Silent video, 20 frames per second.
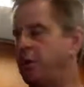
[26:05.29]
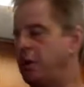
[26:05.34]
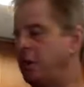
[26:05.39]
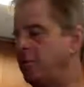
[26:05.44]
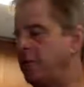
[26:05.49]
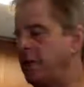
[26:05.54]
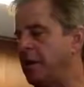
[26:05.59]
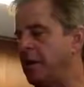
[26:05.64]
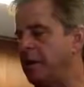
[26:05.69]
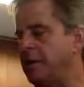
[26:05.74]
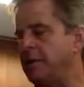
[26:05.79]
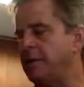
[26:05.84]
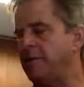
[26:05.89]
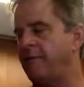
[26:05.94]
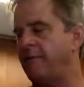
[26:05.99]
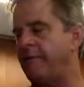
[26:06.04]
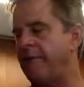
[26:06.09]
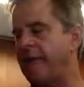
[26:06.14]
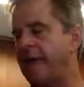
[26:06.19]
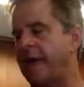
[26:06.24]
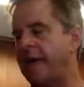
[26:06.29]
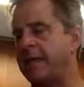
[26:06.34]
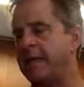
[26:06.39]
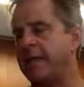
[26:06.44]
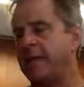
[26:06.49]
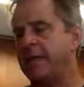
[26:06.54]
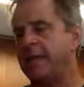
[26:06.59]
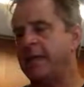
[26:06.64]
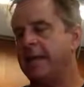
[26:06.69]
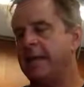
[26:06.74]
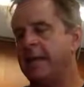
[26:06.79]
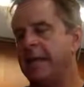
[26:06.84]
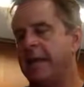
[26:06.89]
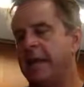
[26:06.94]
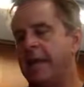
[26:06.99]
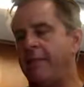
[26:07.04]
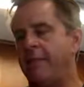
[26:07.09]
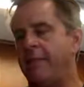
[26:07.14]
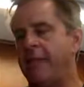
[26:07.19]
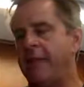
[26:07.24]
you what I use for that.
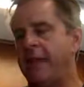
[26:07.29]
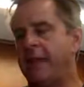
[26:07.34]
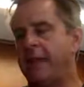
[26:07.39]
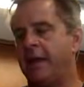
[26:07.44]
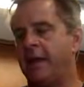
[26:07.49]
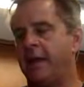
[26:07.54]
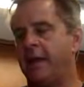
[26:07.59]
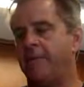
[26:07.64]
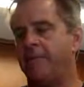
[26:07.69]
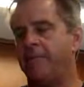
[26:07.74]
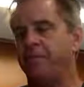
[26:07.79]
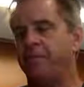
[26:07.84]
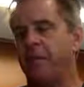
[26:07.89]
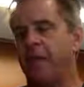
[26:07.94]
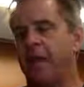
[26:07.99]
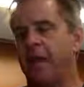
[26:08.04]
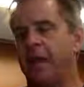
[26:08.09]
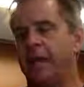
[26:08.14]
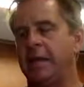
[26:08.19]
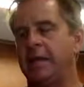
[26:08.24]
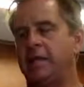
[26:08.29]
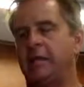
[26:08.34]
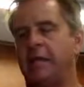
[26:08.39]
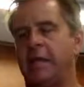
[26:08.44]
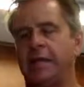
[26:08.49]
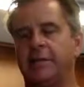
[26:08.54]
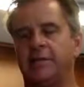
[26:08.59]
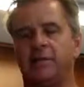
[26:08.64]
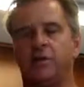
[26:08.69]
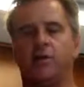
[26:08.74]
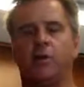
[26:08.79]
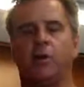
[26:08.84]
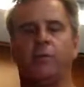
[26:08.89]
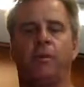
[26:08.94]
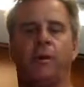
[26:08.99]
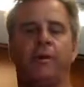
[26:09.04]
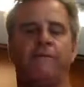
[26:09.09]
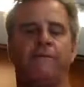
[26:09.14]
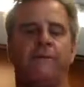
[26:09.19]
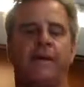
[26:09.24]
And then I like to
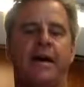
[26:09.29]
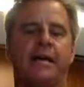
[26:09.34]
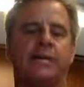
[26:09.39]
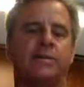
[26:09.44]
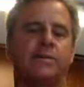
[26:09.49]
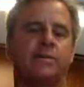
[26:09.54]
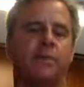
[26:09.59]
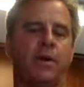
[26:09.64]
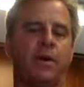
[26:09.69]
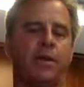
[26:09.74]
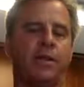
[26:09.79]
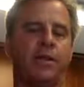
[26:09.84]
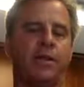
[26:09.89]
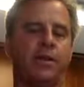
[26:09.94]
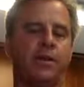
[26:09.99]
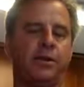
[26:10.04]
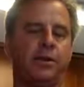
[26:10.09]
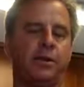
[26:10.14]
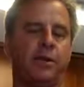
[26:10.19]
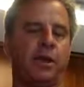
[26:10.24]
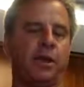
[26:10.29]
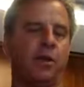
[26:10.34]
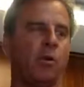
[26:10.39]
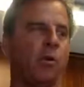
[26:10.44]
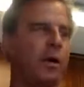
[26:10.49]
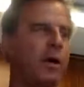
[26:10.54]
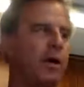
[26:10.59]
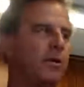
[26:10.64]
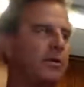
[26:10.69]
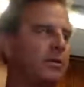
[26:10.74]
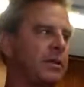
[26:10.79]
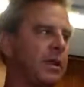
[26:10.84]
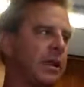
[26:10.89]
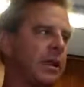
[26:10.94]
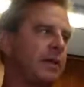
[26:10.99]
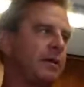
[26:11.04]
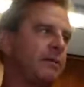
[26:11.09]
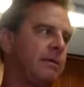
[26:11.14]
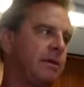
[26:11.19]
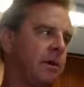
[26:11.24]
incorporate fats with good oils
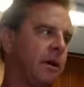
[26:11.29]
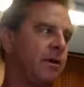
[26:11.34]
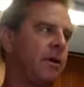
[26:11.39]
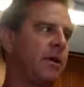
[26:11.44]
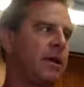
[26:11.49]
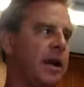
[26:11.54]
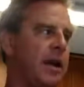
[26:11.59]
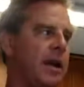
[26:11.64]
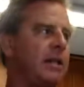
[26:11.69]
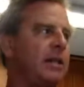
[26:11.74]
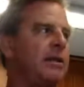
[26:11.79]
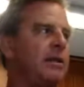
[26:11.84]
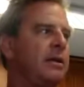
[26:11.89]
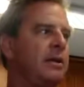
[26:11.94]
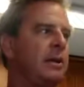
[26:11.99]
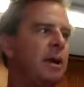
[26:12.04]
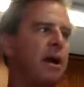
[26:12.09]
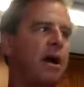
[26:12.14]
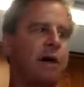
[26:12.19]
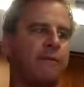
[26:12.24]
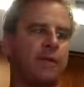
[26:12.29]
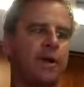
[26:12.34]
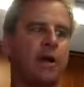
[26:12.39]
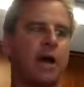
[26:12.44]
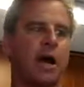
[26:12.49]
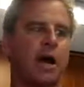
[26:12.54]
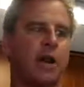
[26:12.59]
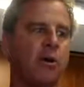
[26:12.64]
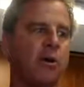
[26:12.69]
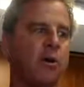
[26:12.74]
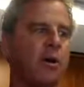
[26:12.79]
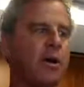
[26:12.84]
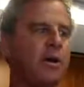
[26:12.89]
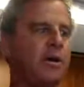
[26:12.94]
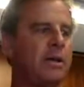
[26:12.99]
like coconut, avocado oil.